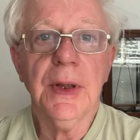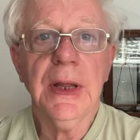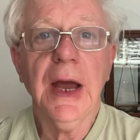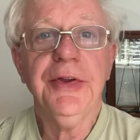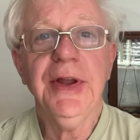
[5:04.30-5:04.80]

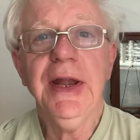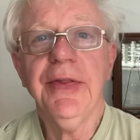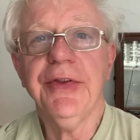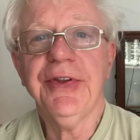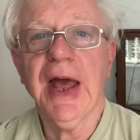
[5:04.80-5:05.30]
Ideally,
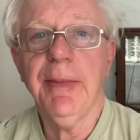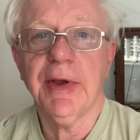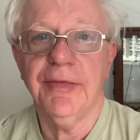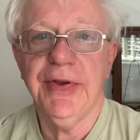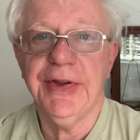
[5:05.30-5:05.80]
the
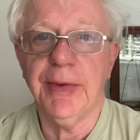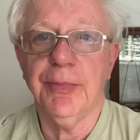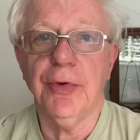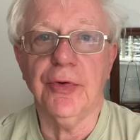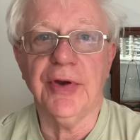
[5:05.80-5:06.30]
timing of heating
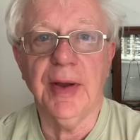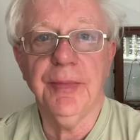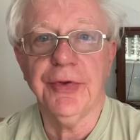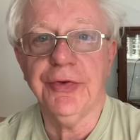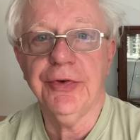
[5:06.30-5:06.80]

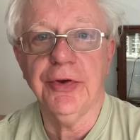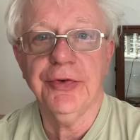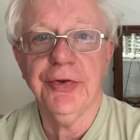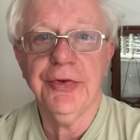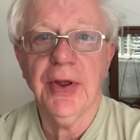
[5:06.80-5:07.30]
programs at
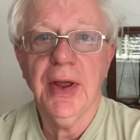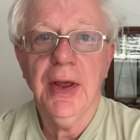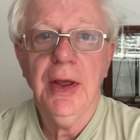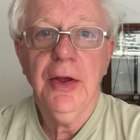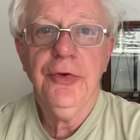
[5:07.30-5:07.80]
churches
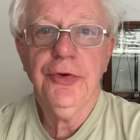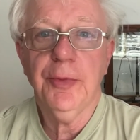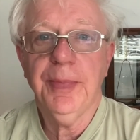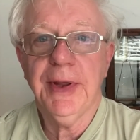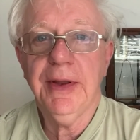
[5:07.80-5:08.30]

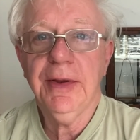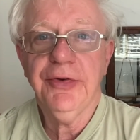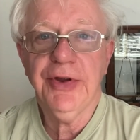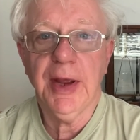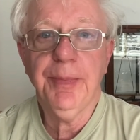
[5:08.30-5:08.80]
should be
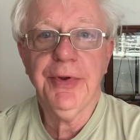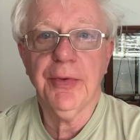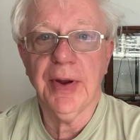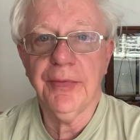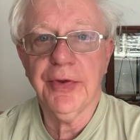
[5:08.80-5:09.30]
shaped
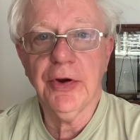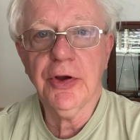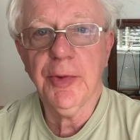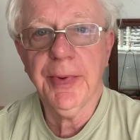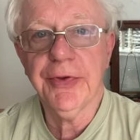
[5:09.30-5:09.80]
around the
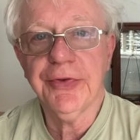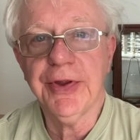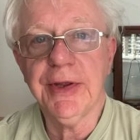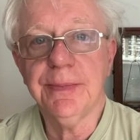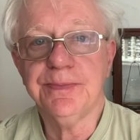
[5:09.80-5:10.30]

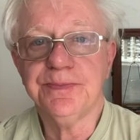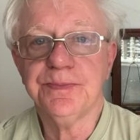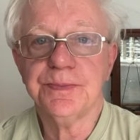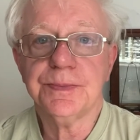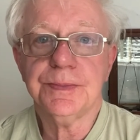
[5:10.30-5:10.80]
occupancy.
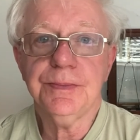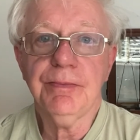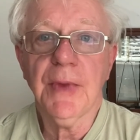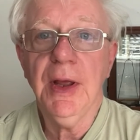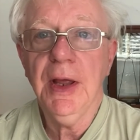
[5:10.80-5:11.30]

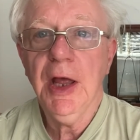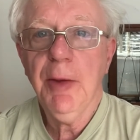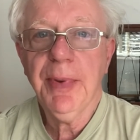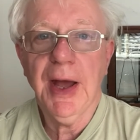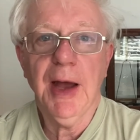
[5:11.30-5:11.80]

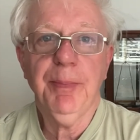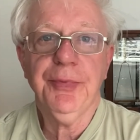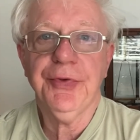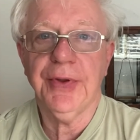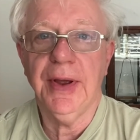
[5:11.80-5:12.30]

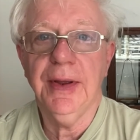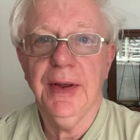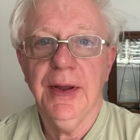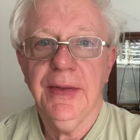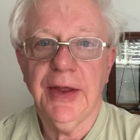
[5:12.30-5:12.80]
Perhaps
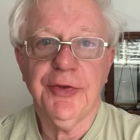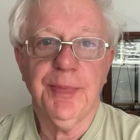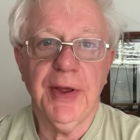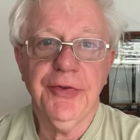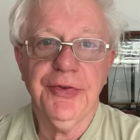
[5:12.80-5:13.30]
that's
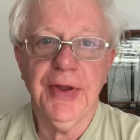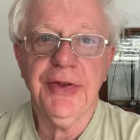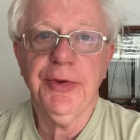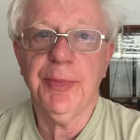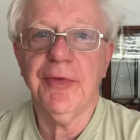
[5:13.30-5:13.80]
best
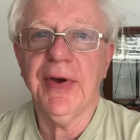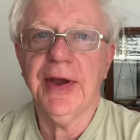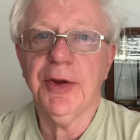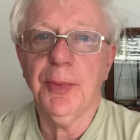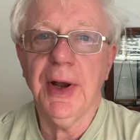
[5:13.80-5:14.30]
set to
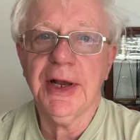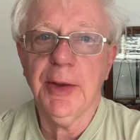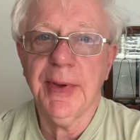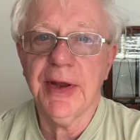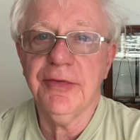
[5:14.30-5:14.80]
provide a
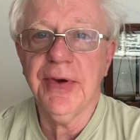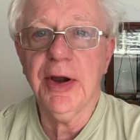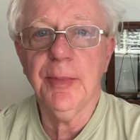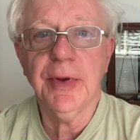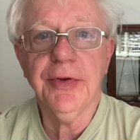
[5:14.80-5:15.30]
welcoming
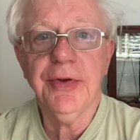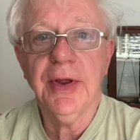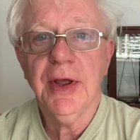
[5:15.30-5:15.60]
environment